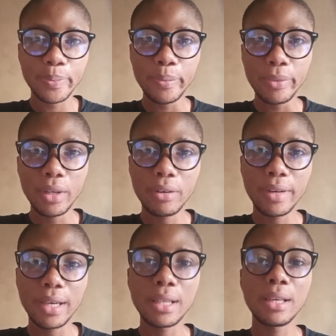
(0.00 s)

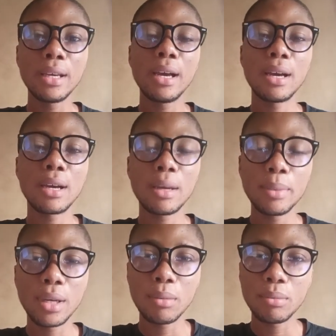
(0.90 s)
Alright,
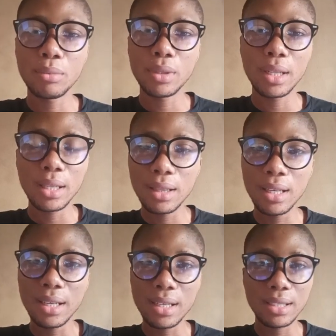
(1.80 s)

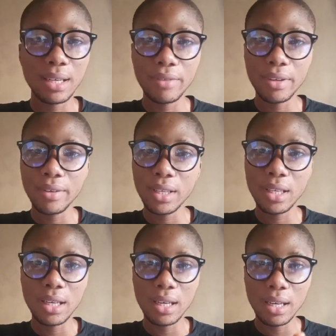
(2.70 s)
layers are very
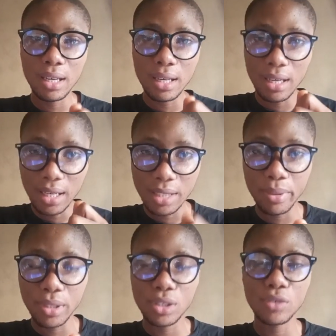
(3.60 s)

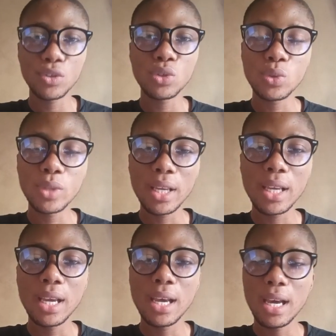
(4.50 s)
expensive. So today
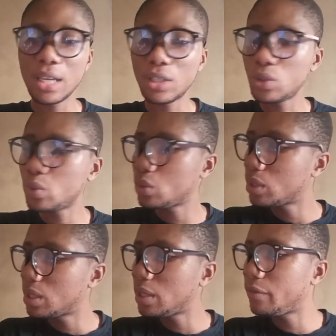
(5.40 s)
I just want to
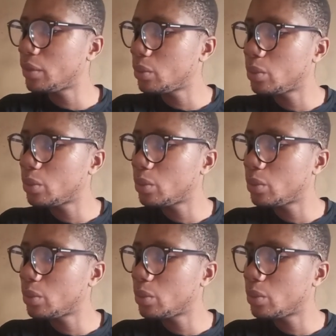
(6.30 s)
give you